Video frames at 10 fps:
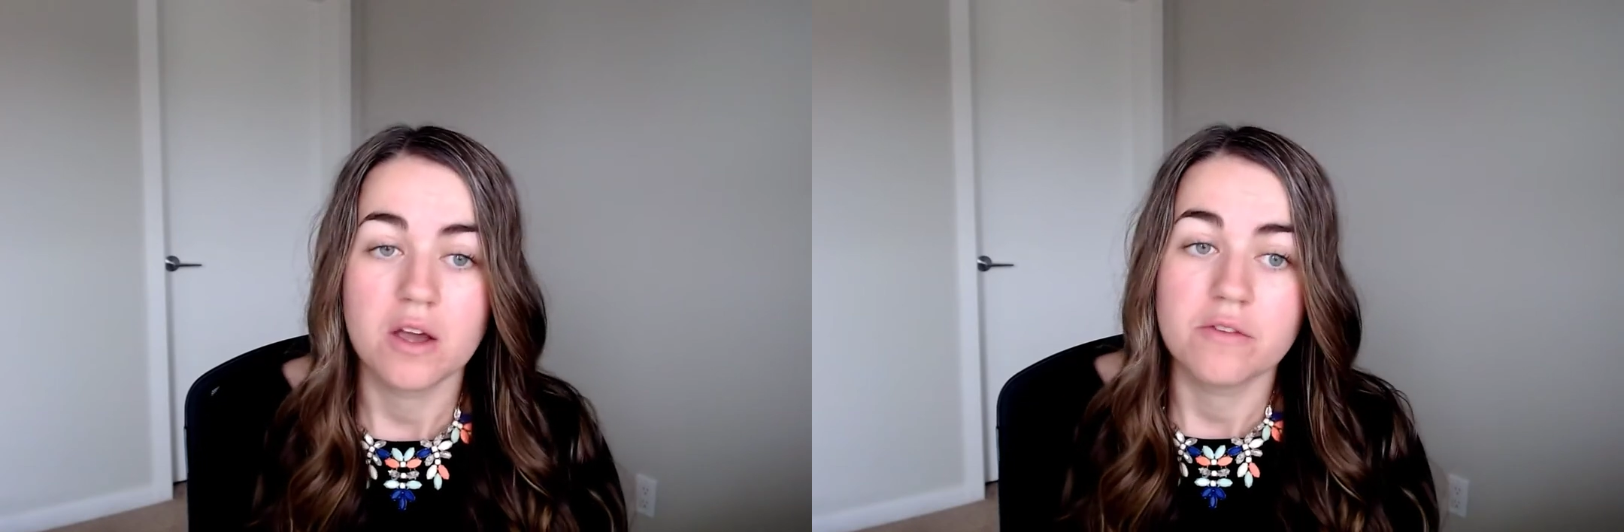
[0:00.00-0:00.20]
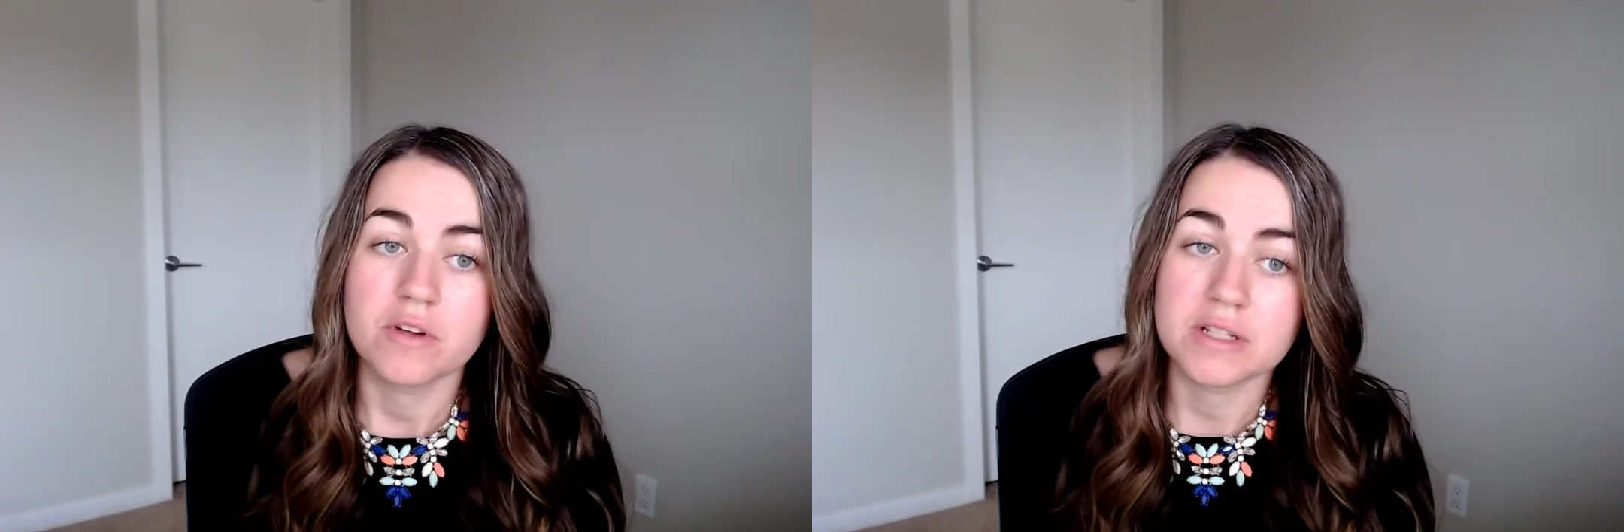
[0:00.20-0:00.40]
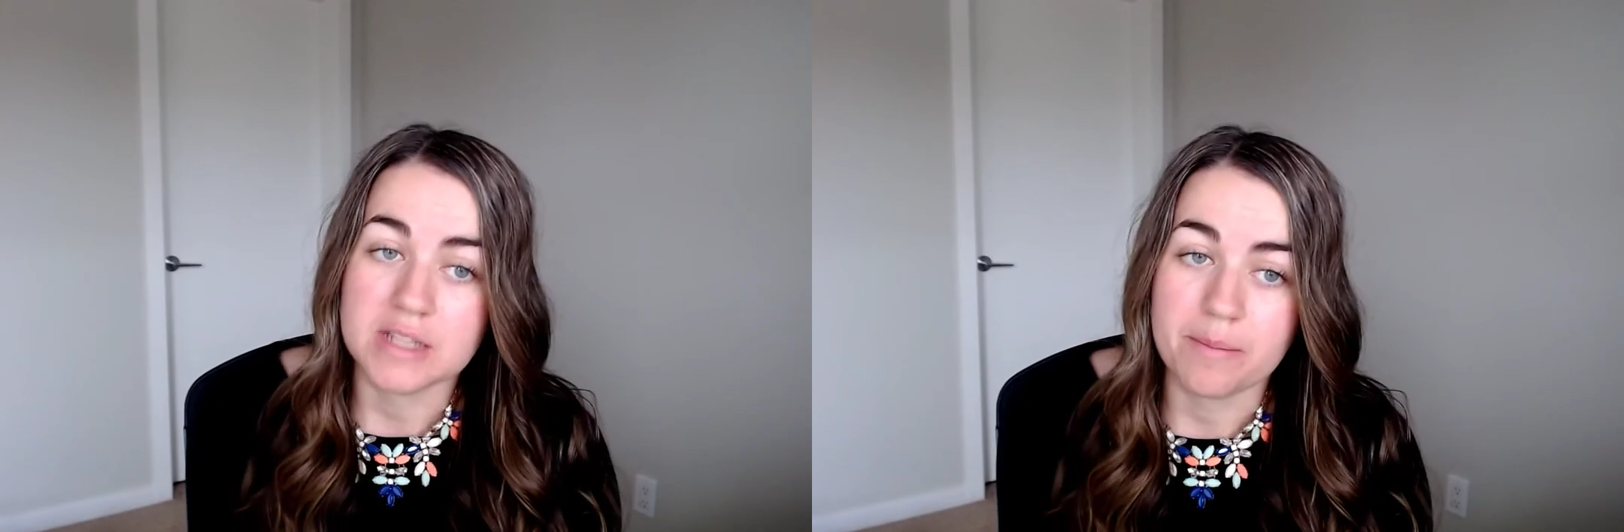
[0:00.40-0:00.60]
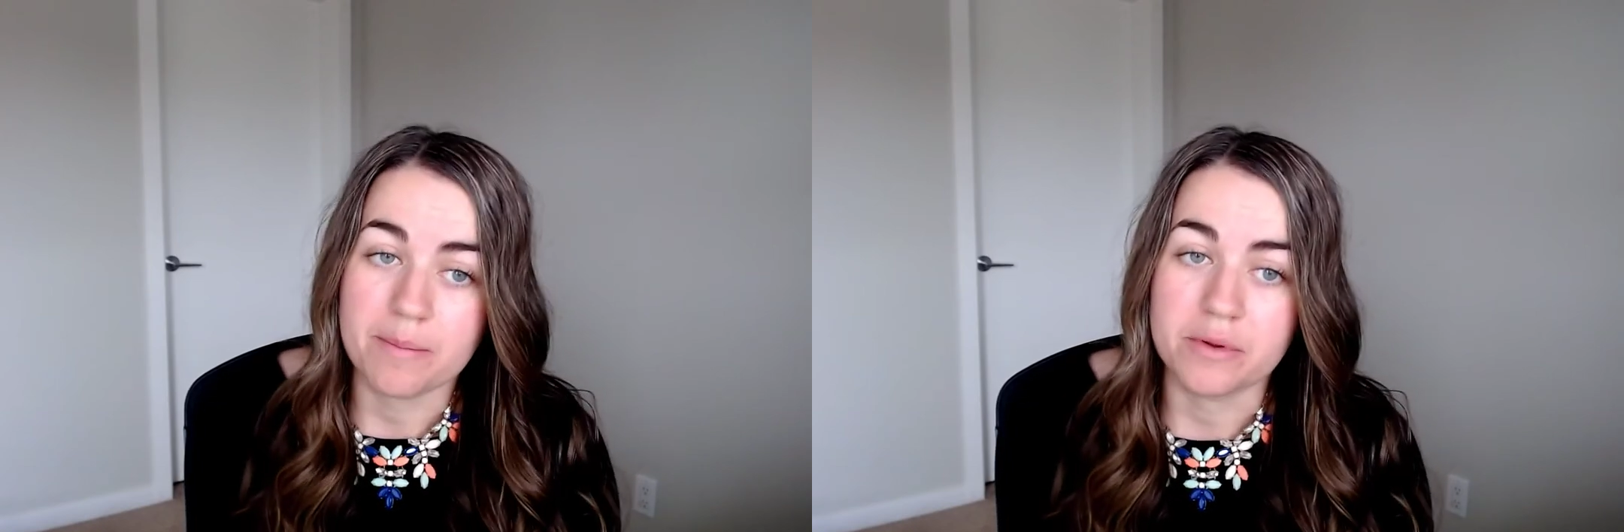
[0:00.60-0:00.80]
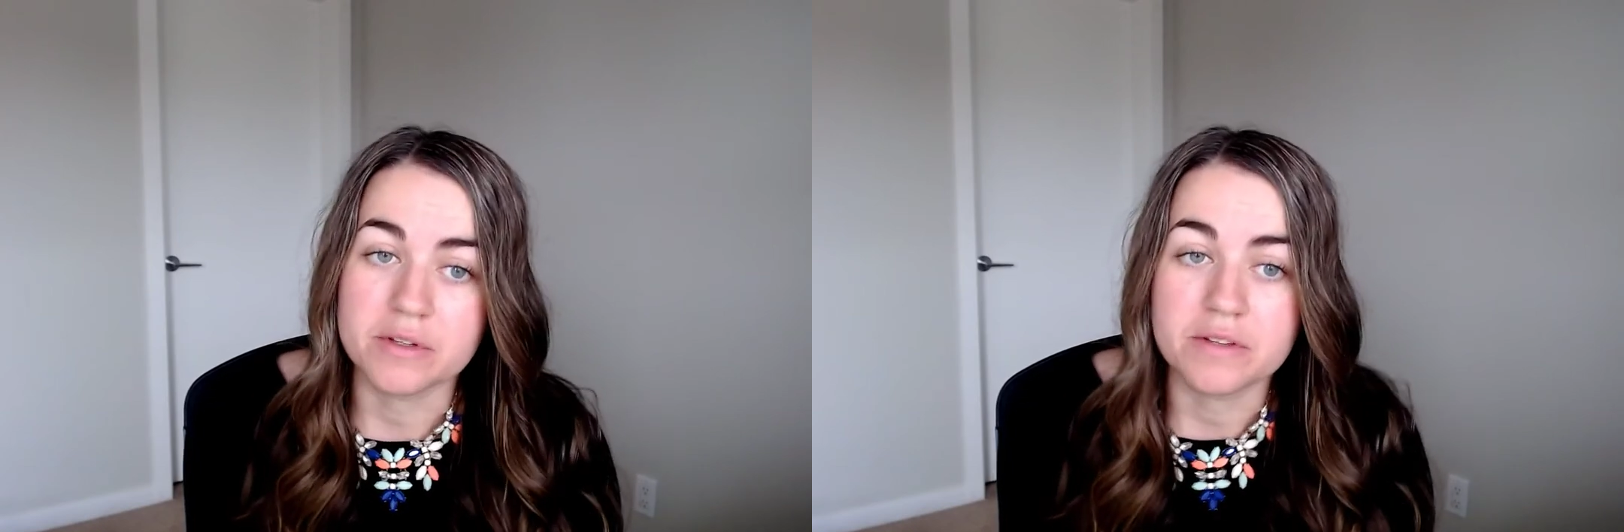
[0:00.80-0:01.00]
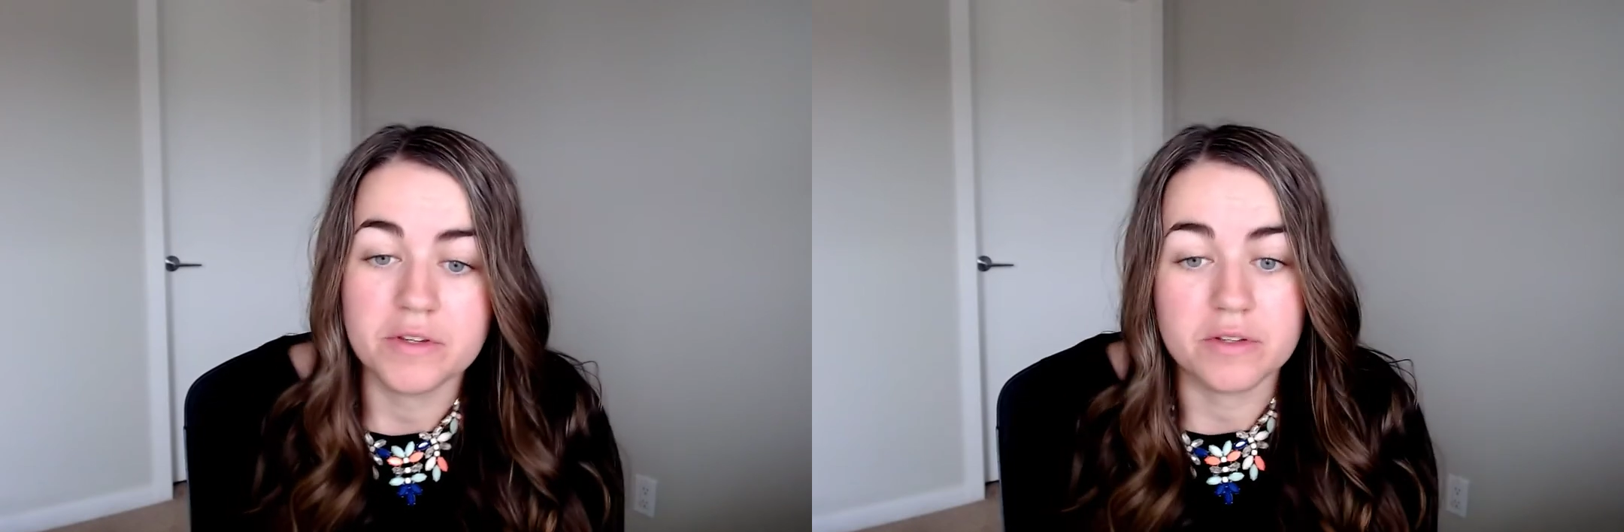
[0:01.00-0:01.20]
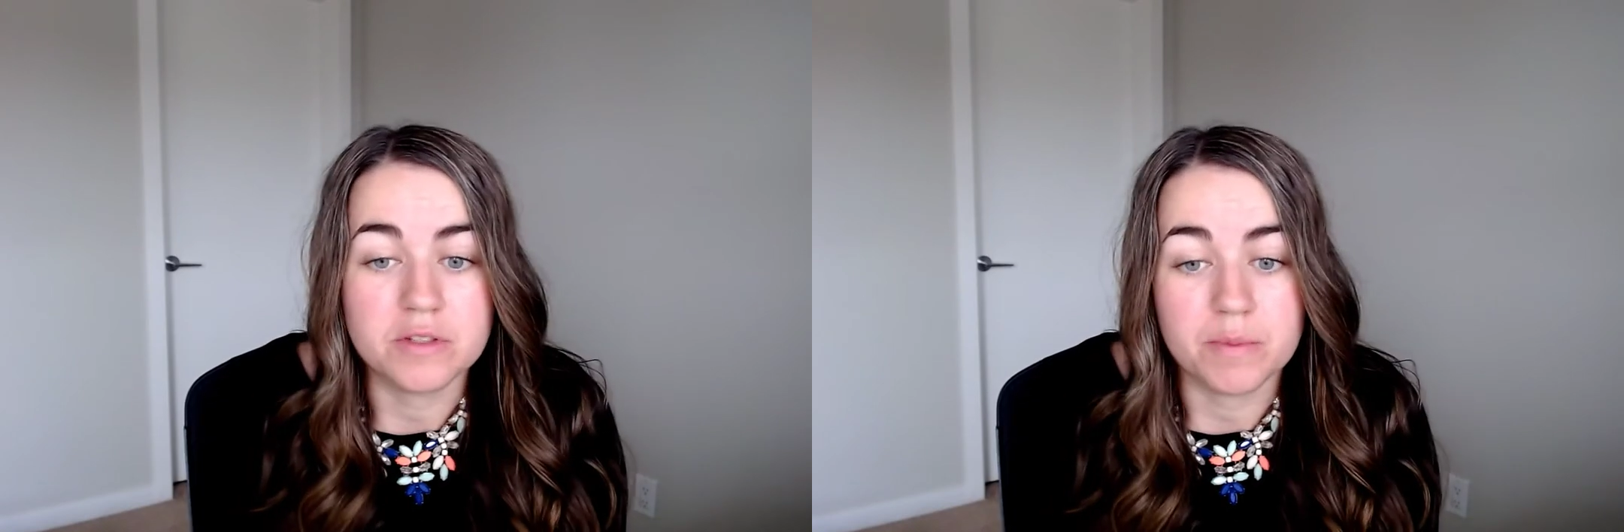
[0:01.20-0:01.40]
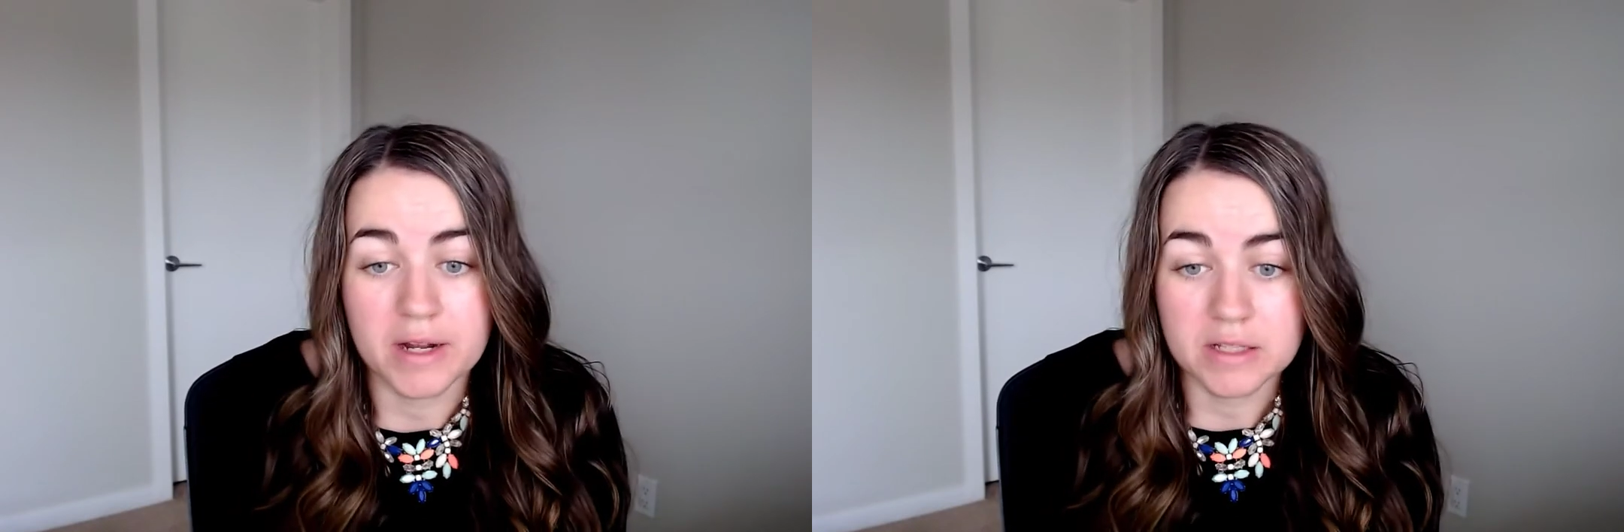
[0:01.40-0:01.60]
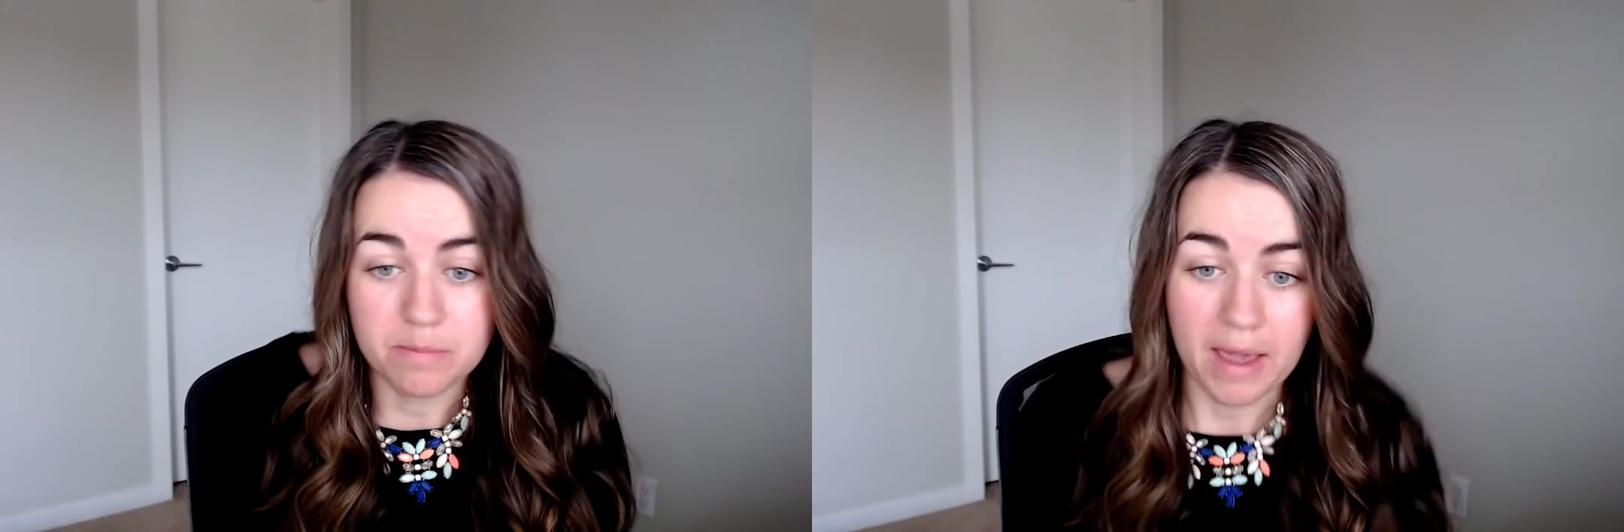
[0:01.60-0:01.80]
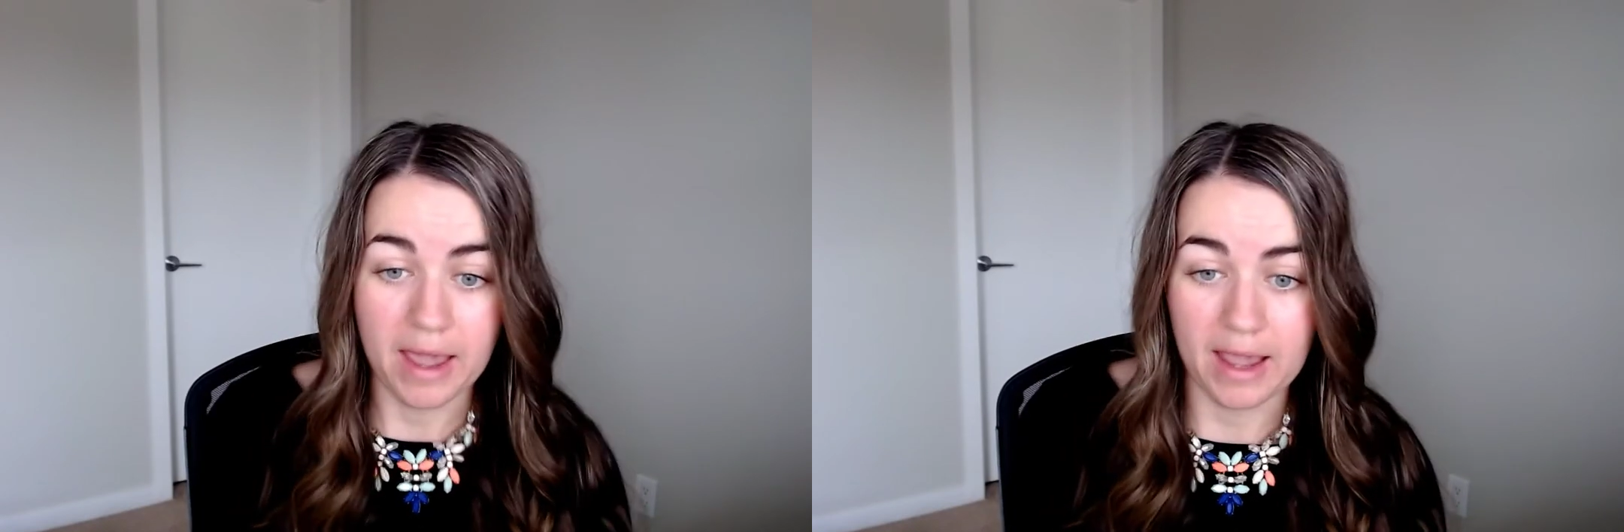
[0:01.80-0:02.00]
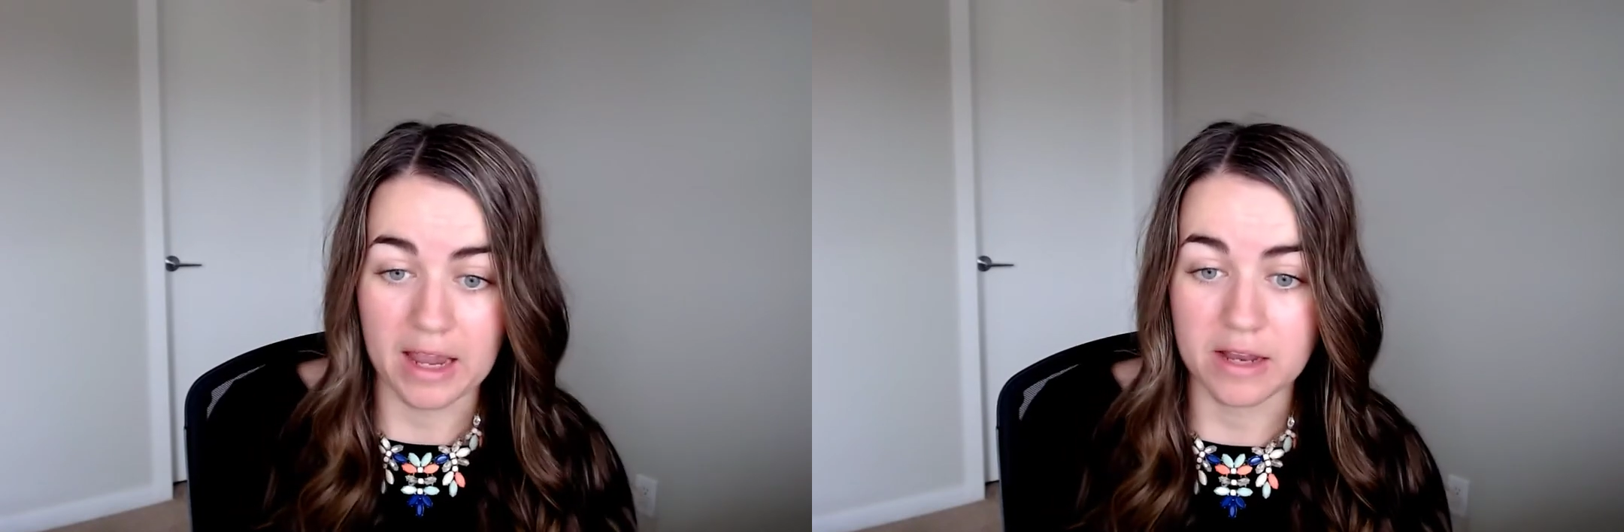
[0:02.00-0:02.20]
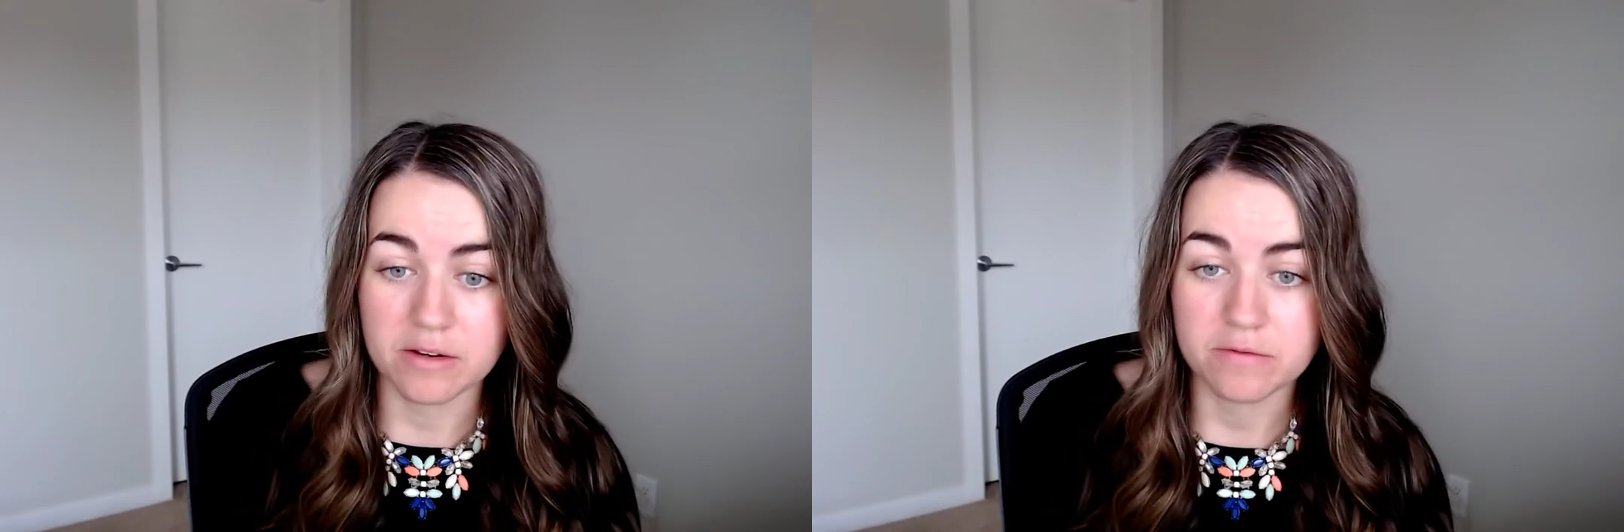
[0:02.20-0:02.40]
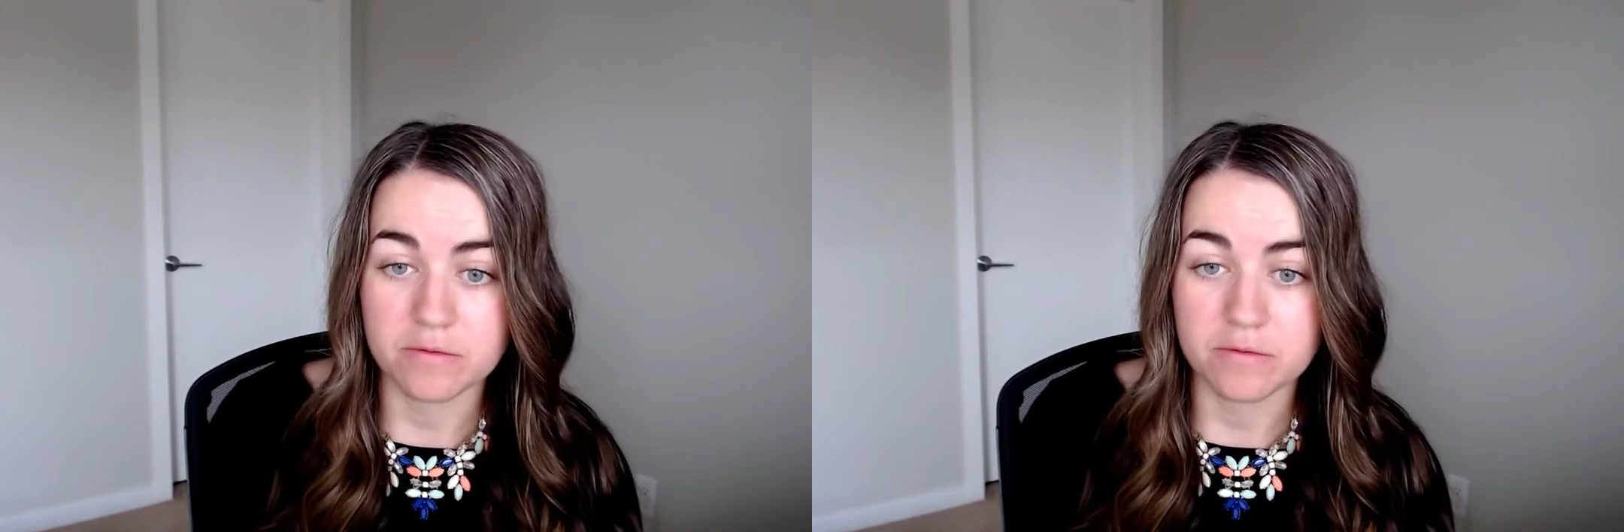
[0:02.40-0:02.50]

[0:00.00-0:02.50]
For example, if you experience pain